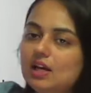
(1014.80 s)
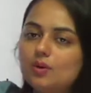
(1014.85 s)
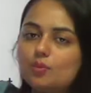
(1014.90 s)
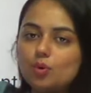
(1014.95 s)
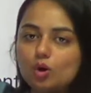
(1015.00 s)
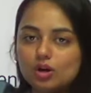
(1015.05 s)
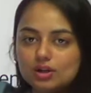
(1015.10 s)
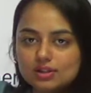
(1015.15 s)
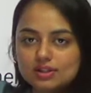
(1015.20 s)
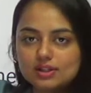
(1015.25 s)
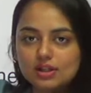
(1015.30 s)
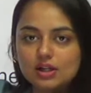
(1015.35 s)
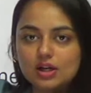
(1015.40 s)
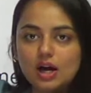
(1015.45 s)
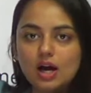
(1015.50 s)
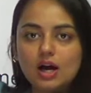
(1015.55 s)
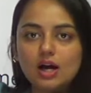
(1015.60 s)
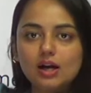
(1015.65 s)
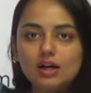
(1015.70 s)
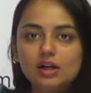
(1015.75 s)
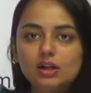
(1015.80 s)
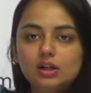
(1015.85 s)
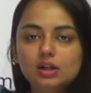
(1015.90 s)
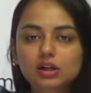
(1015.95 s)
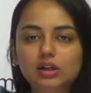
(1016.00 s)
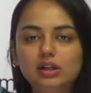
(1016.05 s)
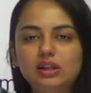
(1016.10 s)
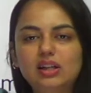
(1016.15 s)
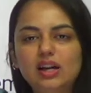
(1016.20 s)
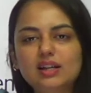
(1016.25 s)
wants a car
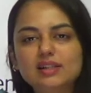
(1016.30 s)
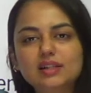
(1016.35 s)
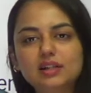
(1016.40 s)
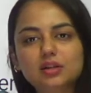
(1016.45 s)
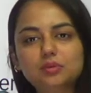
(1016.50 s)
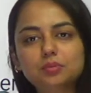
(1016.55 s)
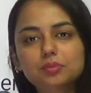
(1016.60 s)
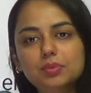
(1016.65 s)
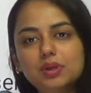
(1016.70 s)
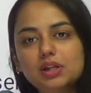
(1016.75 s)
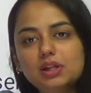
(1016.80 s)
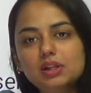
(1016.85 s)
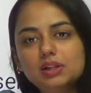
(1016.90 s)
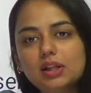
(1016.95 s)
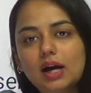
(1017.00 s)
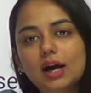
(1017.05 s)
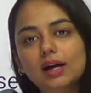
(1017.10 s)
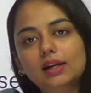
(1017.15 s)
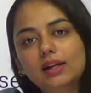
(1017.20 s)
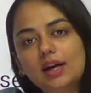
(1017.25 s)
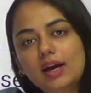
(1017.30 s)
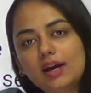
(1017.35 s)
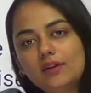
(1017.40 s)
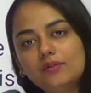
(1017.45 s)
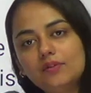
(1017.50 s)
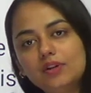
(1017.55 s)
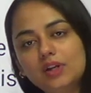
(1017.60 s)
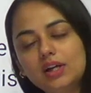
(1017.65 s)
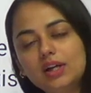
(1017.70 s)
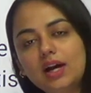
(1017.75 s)
doesn't mean that
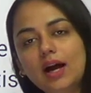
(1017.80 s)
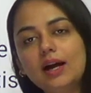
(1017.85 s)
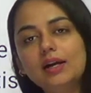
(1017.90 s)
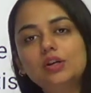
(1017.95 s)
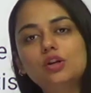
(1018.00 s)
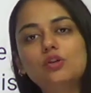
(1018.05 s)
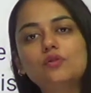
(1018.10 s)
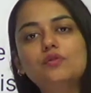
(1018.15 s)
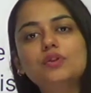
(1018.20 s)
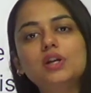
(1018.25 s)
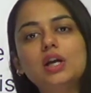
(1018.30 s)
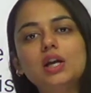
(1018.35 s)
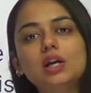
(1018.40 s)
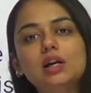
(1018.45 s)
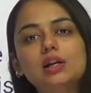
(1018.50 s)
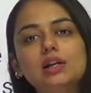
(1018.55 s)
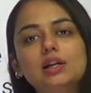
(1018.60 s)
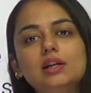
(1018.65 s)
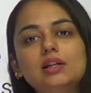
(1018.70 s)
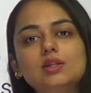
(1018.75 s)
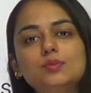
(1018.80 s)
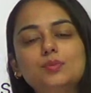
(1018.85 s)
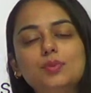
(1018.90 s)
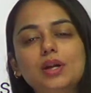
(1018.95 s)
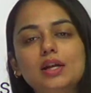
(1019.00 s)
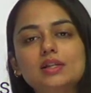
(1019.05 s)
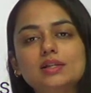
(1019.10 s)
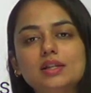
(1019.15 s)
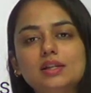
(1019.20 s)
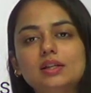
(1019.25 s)
every kind of vehicle is
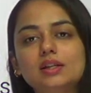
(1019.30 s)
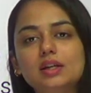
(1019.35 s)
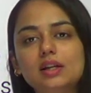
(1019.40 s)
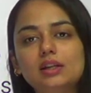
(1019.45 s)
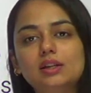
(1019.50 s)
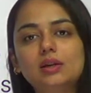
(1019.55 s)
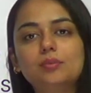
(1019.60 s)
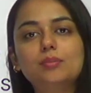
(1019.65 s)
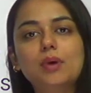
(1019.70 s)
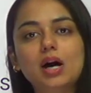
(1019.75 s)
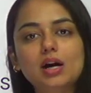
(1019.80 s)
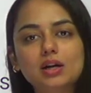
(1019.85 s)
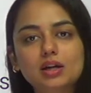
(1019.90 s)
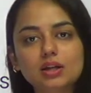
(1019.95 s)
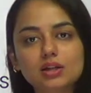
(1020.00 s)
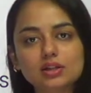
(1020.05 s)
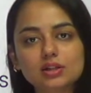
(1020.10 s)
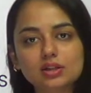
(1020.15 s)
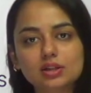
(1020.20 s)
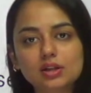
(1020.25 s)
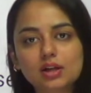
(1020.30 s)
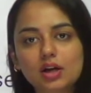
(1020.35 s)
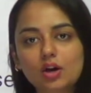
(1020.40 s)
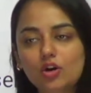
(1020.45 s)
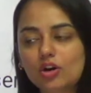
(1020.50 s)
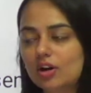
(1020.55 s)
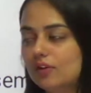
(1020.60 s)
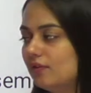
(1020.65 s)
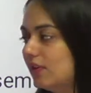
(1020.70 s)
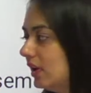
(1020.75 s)
present in the market
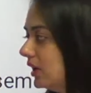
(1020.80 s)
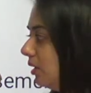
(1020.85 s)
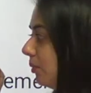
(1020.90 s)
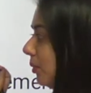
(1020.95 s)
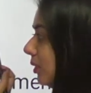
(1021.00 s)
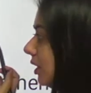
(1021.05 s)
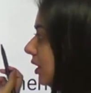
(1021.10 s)
or available